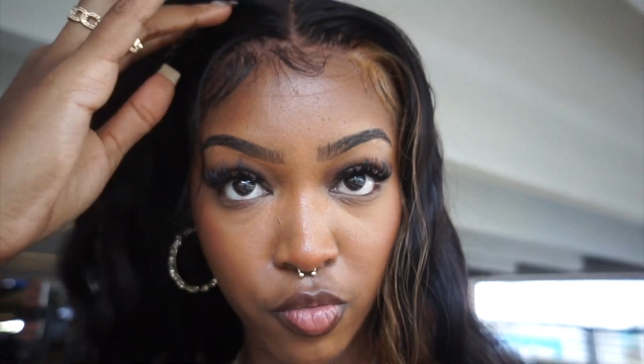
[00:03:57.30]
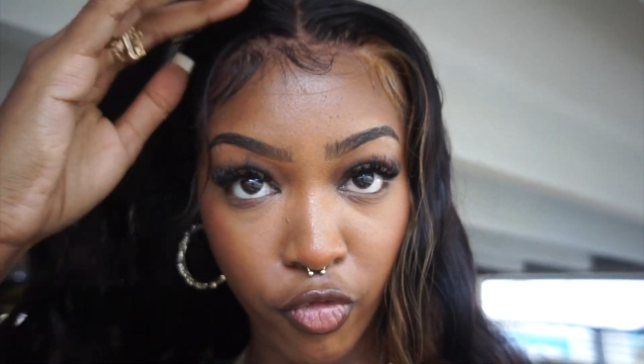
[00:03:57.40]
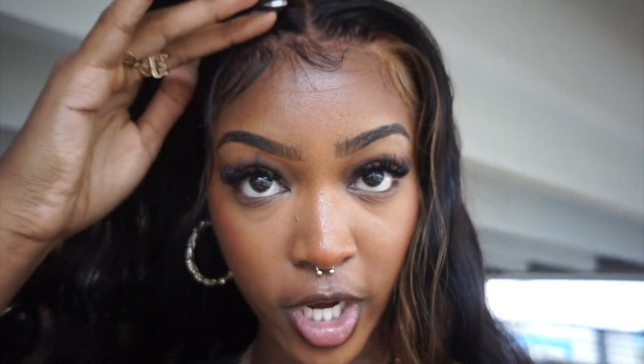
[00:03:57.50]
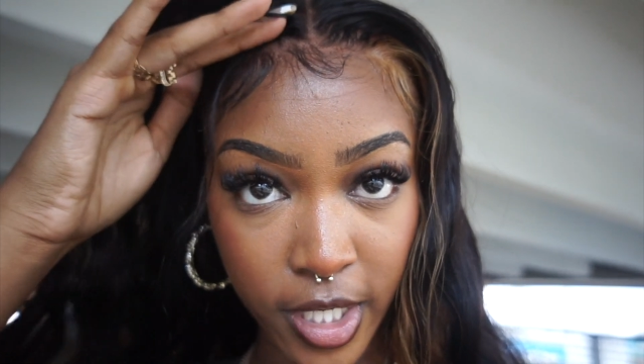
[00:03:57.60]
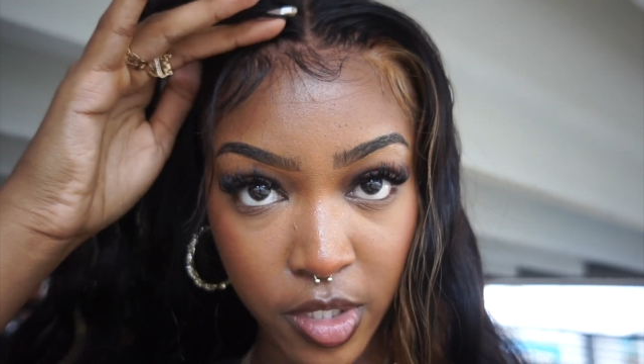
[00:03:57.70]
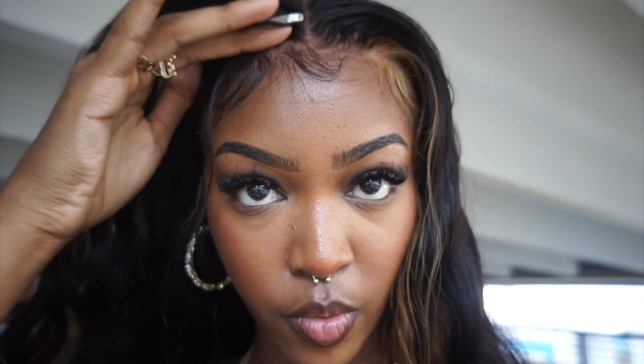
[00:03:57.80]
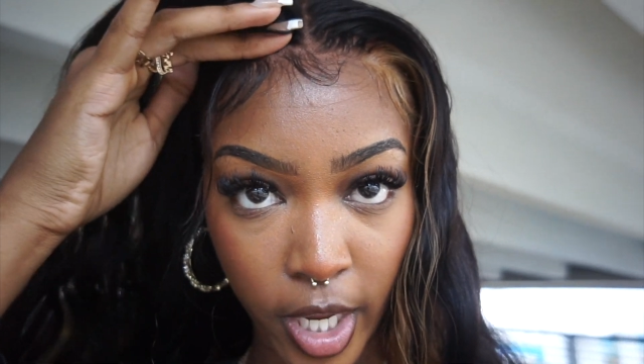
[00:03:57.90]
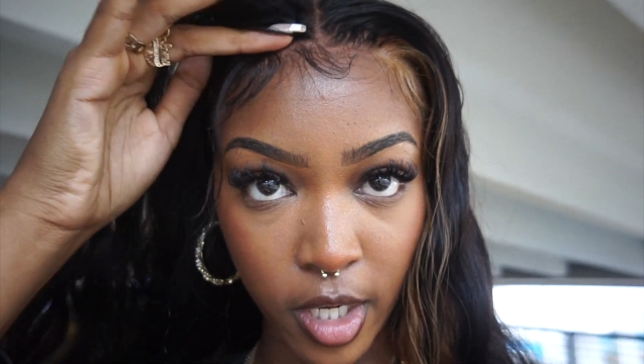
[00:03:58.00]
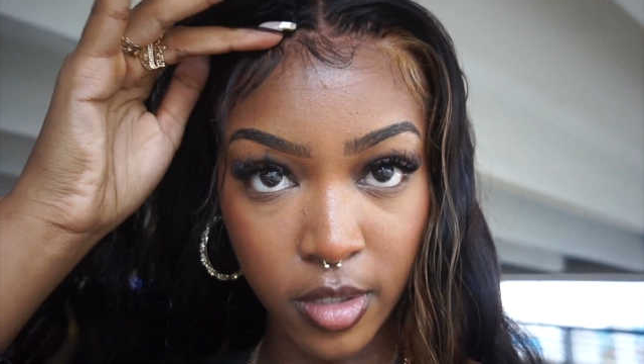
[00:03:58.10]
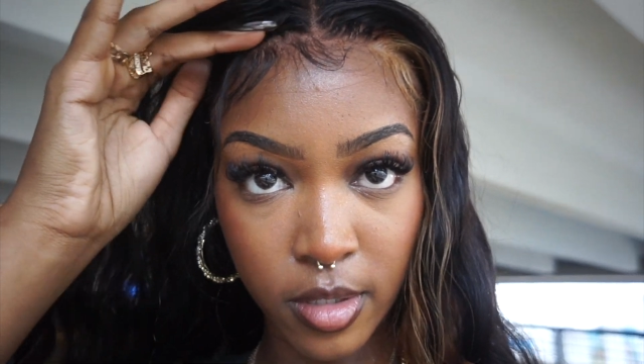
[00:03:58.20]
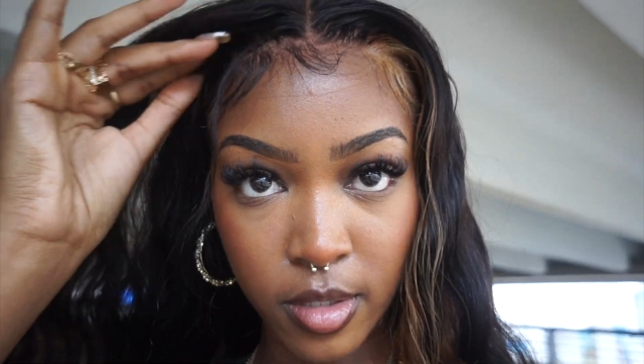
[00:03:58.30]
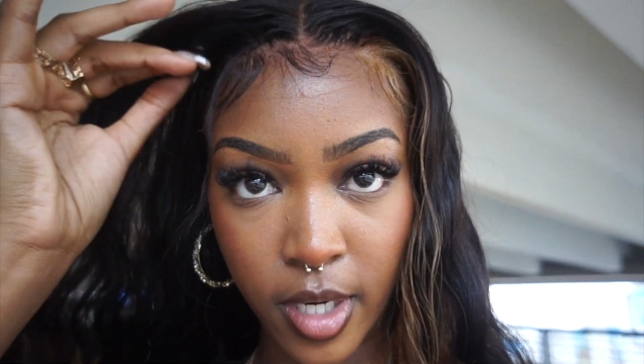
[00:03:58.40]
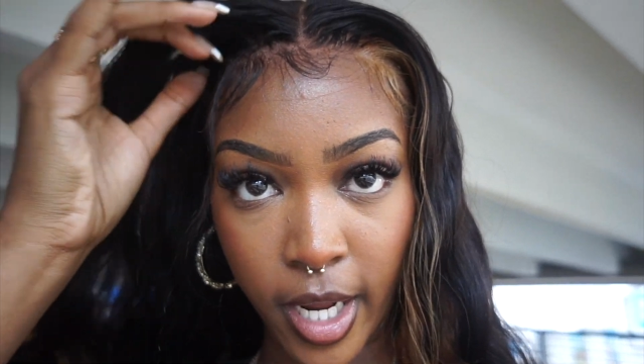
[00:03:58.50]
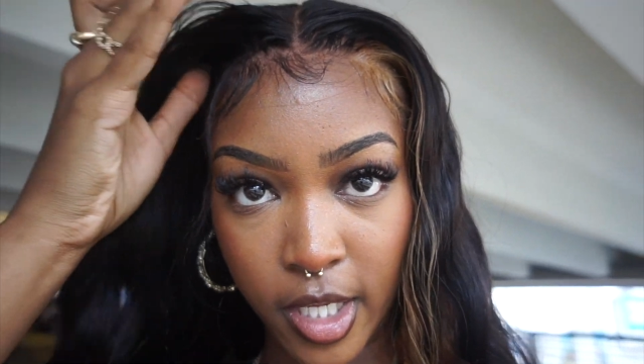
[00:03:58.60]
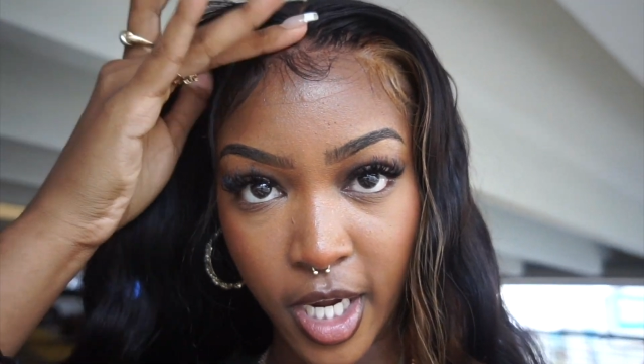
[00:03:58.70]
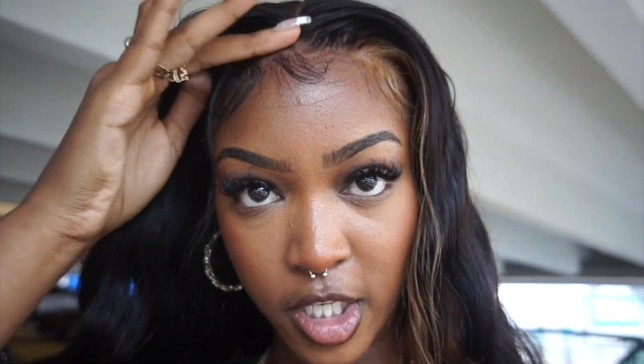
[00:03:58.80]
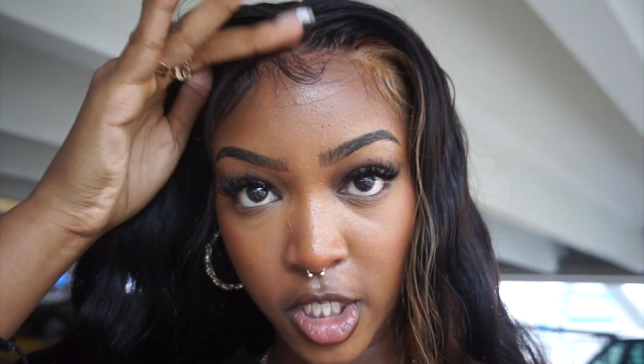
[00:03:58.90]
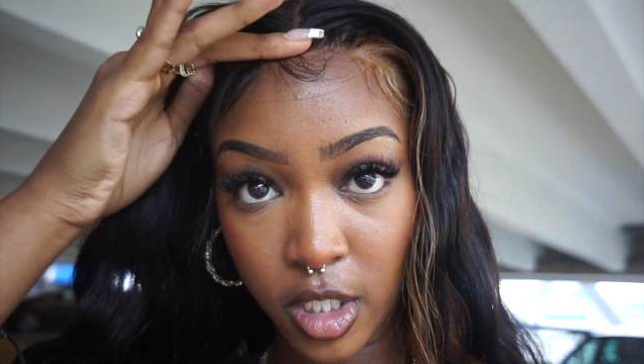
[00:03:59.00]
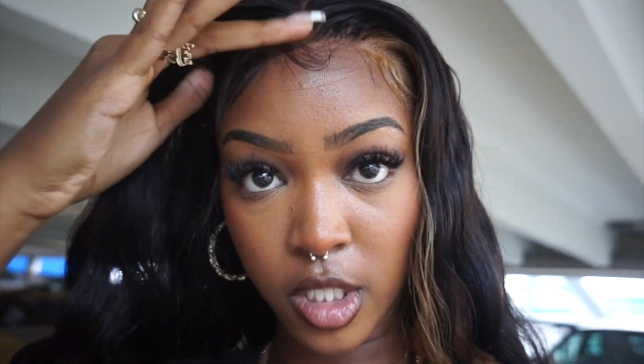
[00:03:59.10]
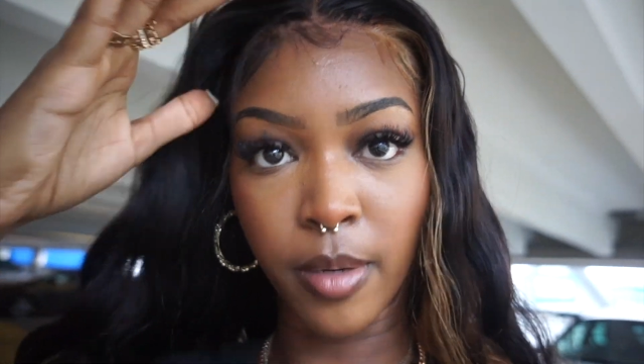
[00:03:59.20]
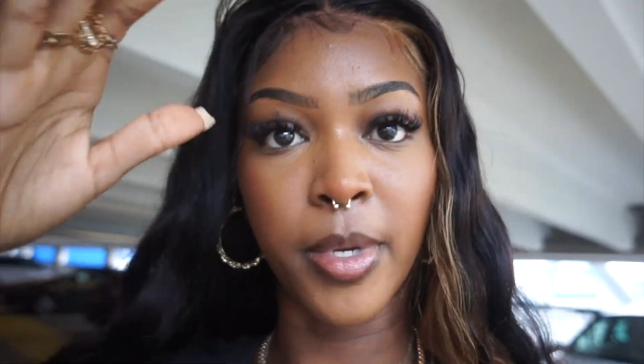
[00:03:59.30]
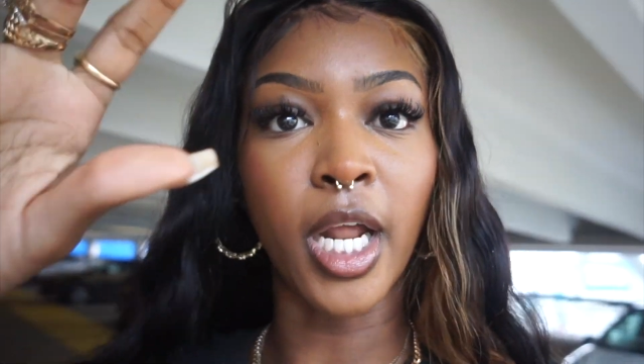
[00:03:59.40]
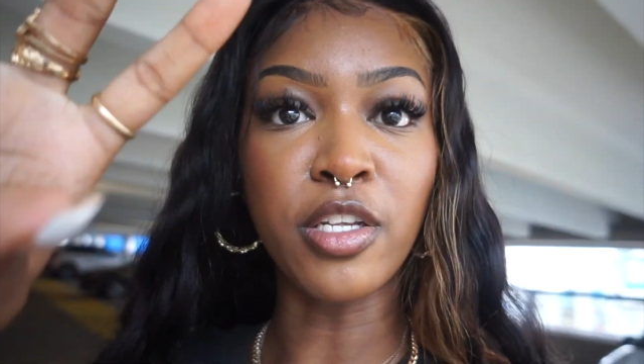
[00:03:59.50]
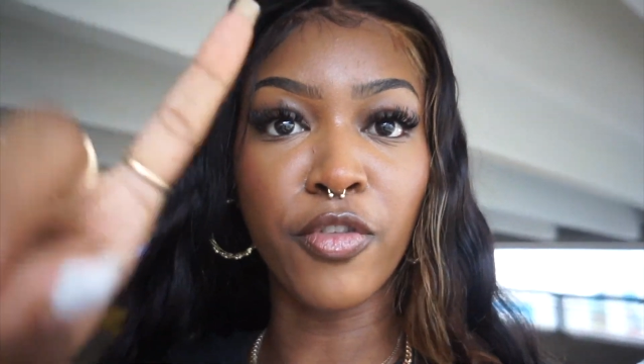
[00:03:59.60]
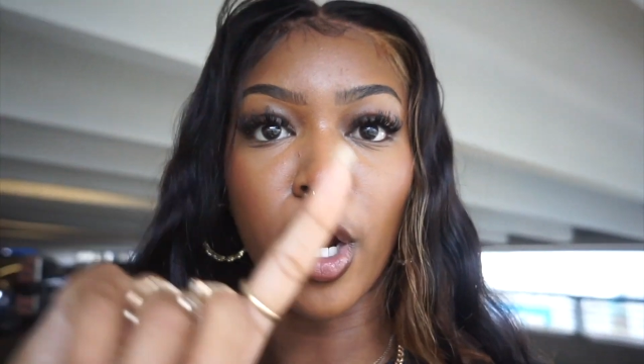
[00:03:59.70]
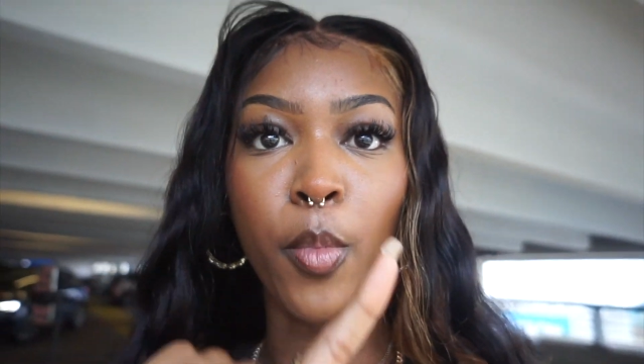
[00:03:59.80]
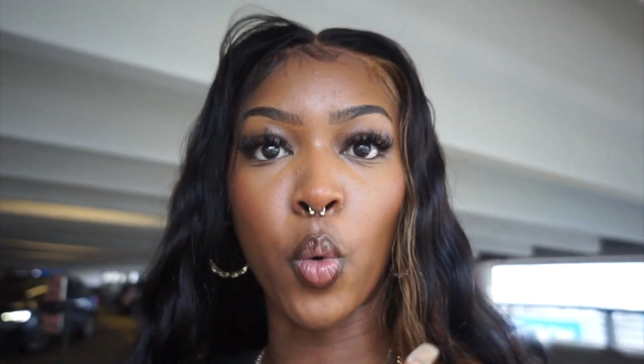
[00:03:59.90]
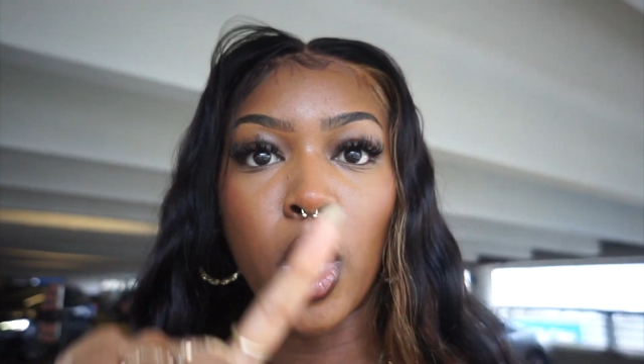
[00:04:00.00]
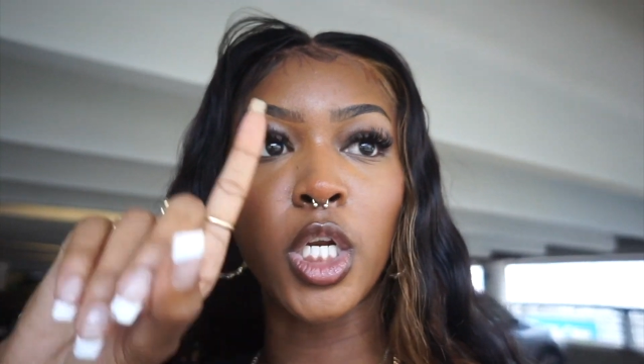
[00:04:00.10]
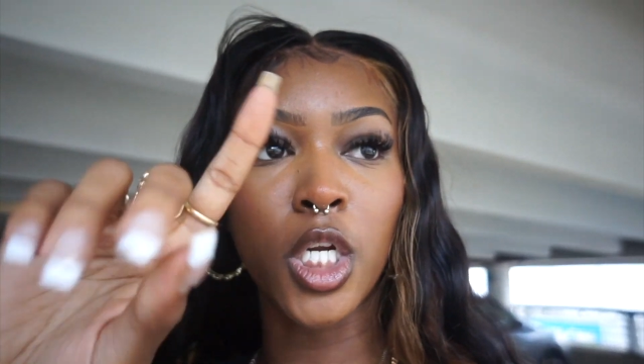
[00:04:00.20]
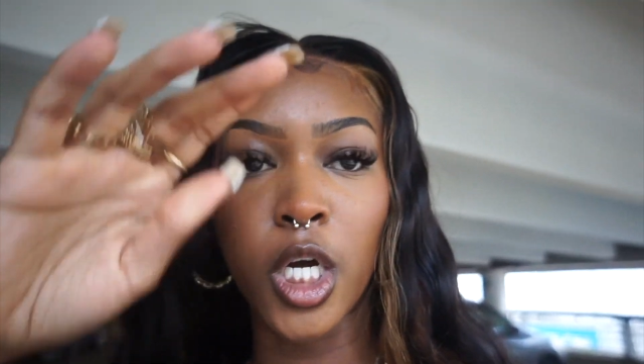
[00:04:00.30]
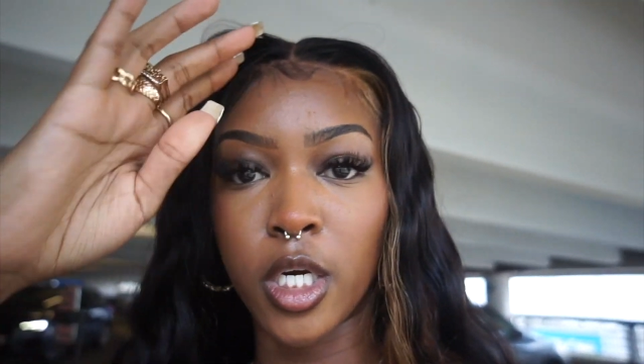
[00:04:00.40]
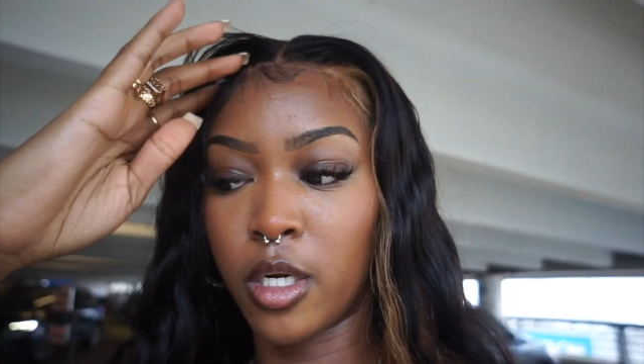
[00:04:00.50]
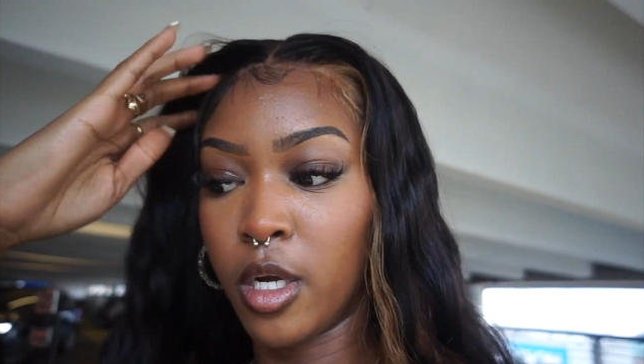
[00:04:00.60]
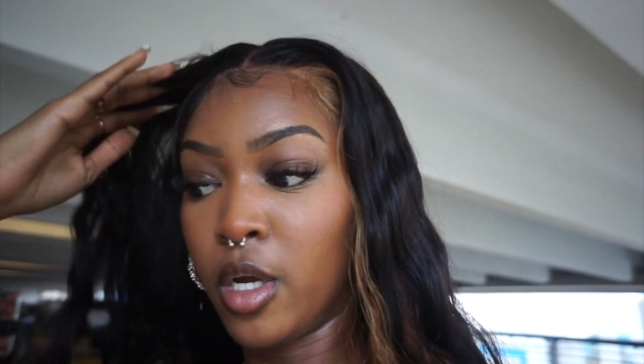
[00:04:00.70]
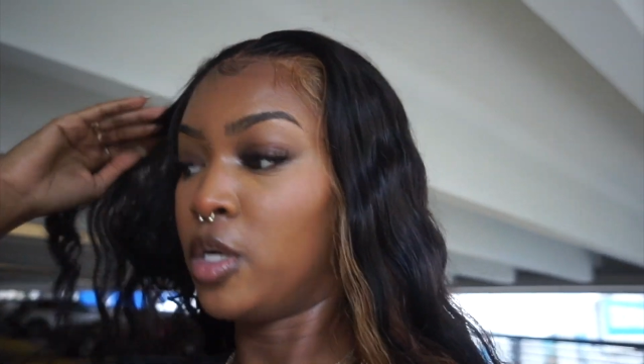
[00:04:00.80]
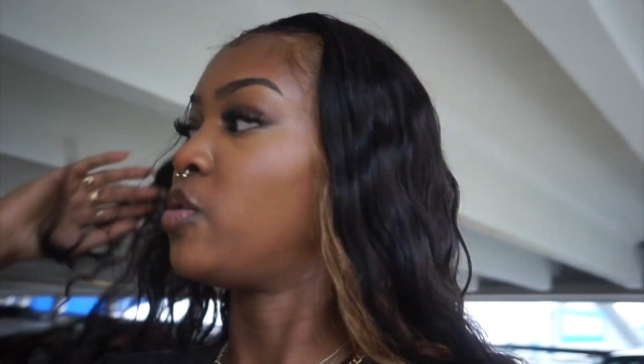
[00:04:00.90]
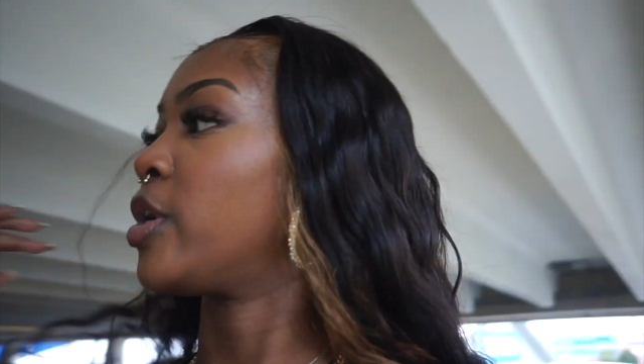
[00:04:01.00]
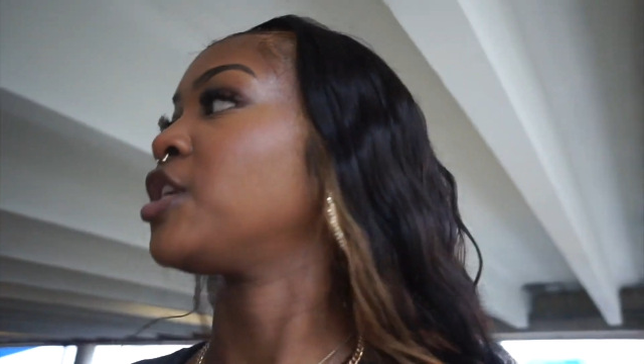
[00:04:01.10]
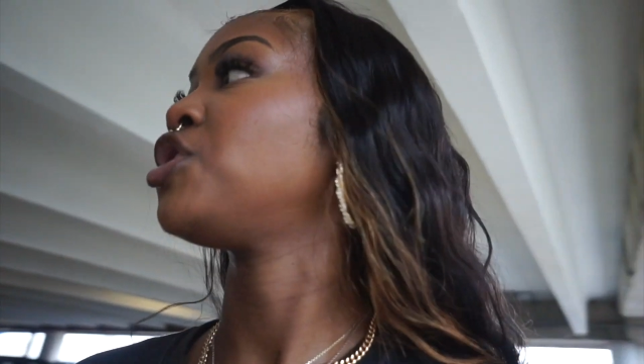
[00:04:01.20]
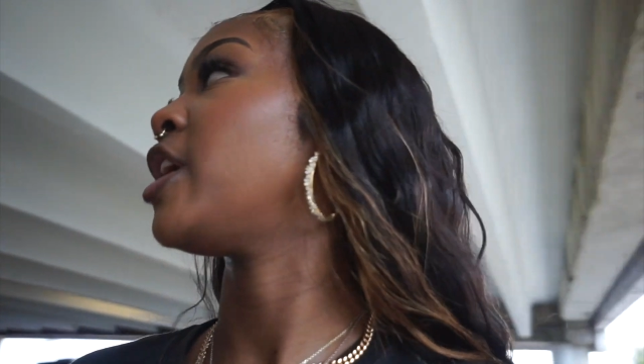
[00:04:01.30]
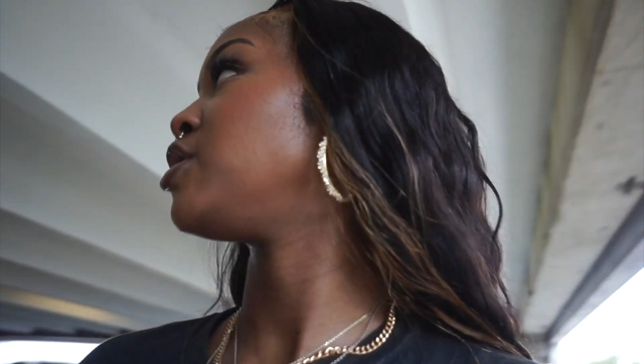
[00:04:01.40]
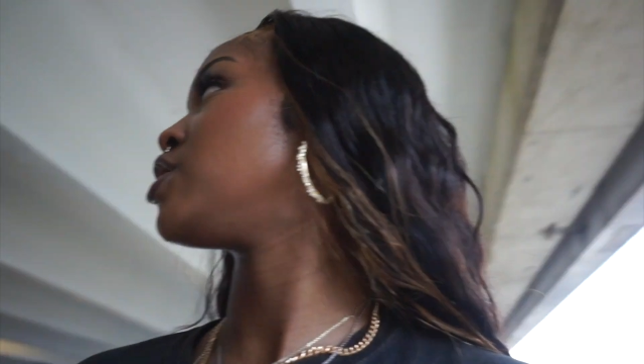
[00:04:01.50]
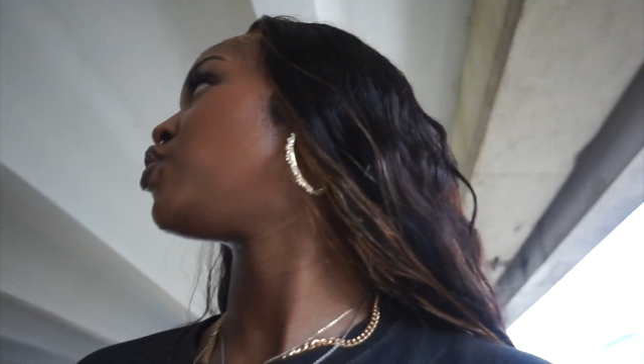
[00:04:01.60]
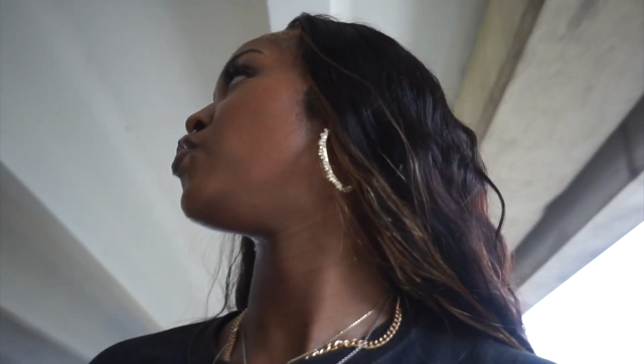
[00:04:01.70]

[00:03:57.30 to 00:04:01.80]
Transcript: really sweating and it's actually disgusting, but that's fit number 1 done. We're gonna change into